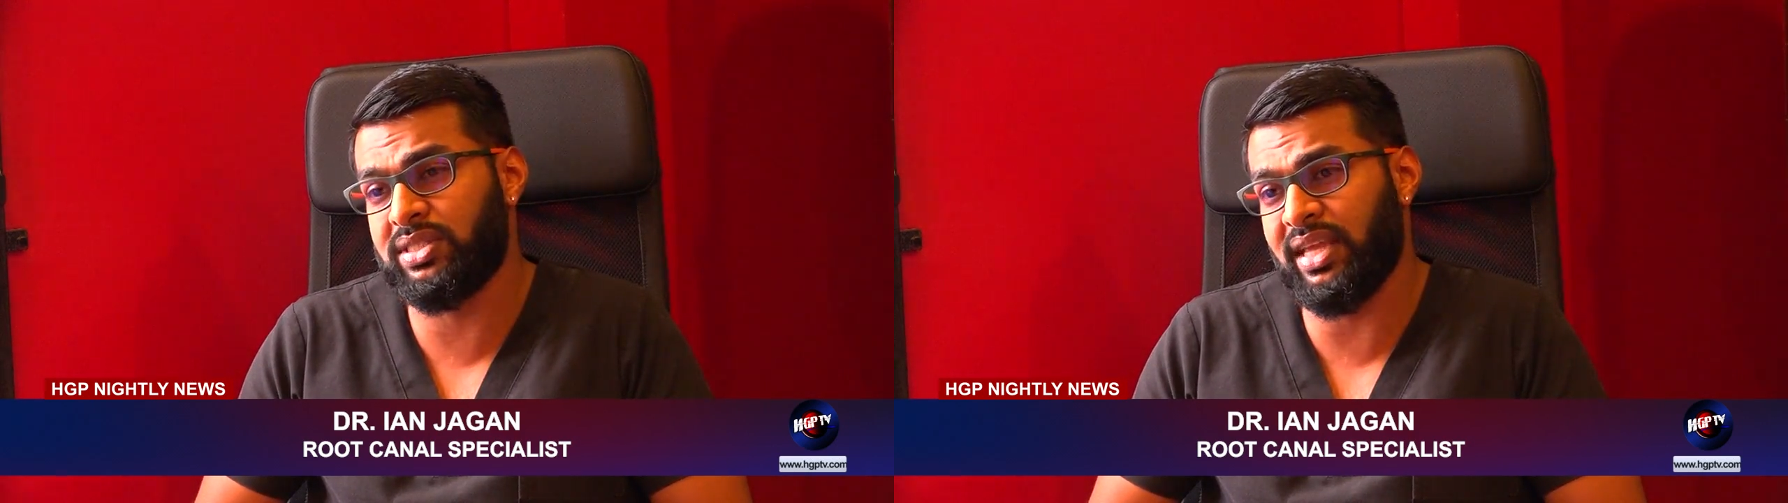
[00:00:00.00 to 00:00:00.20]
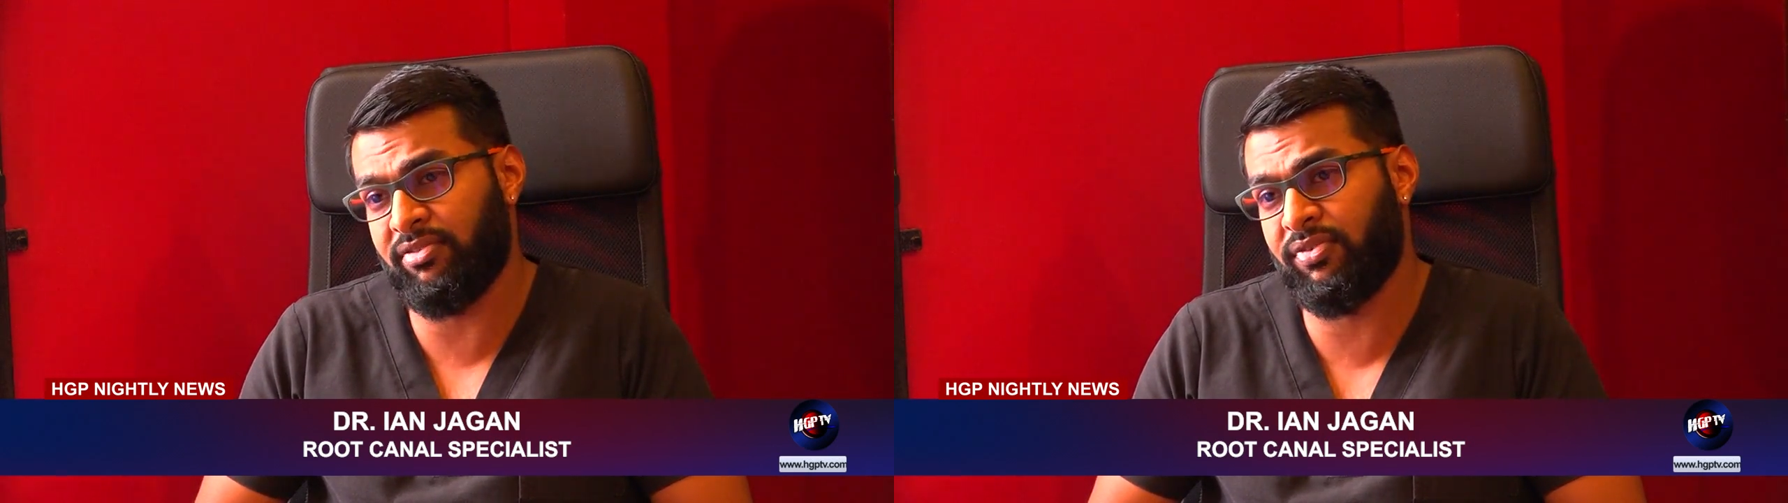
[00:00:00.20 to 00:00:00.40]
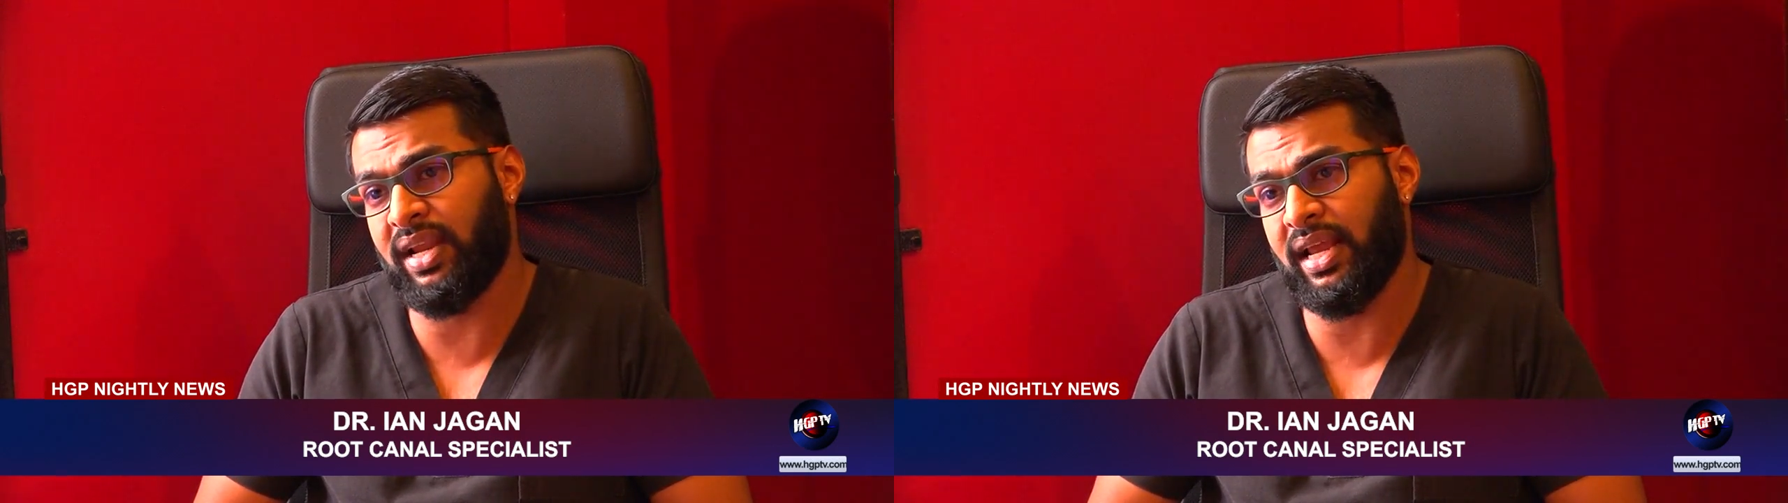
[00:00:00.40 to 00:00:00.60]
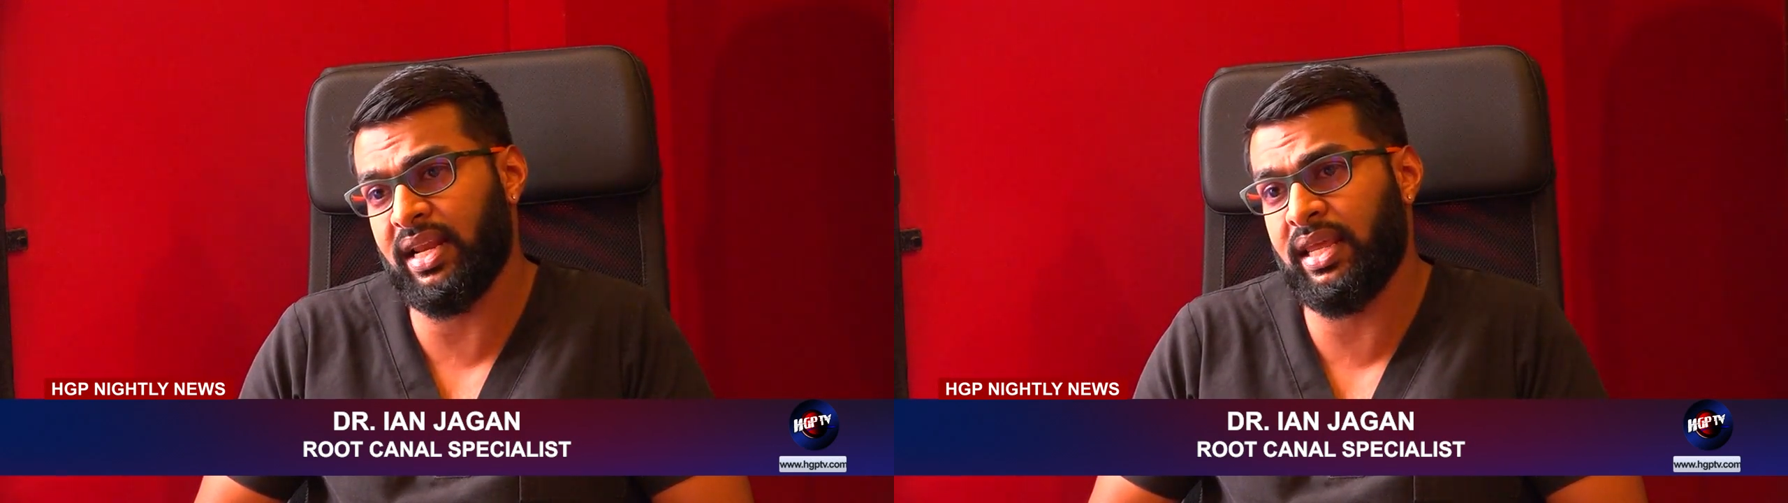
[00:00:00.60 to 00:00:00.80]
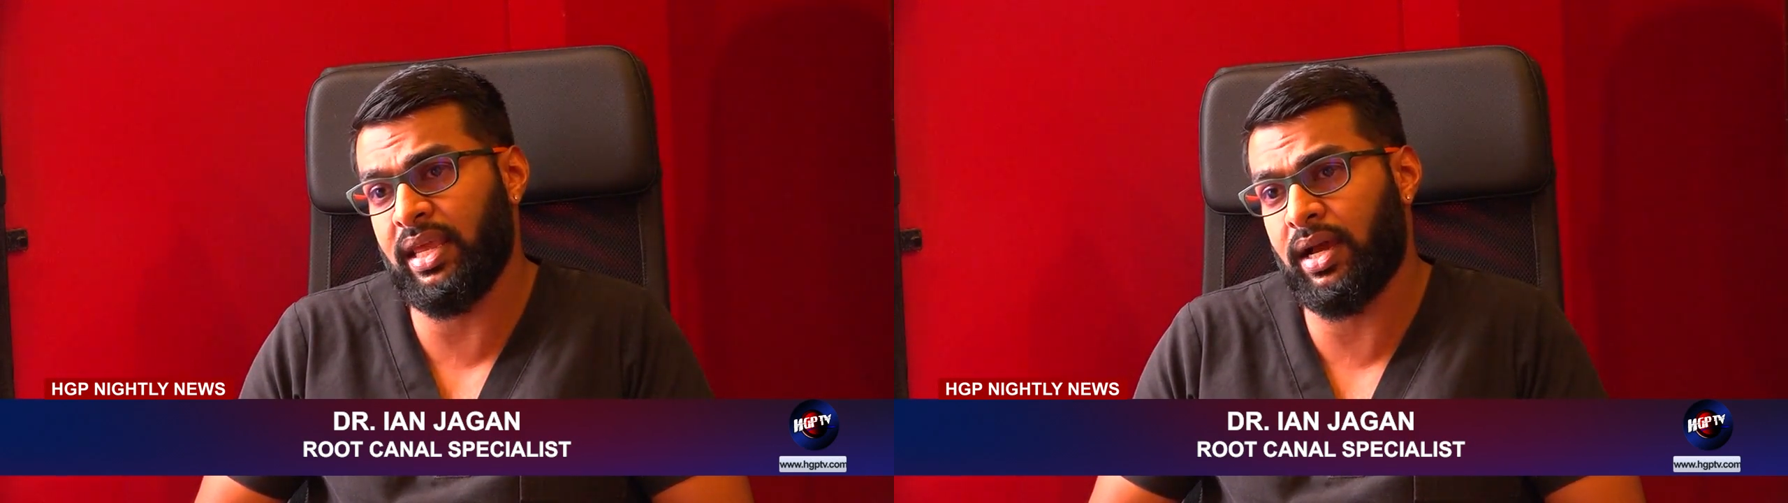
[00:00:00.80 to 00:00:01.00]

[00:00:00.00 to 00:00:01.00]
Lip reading: definitely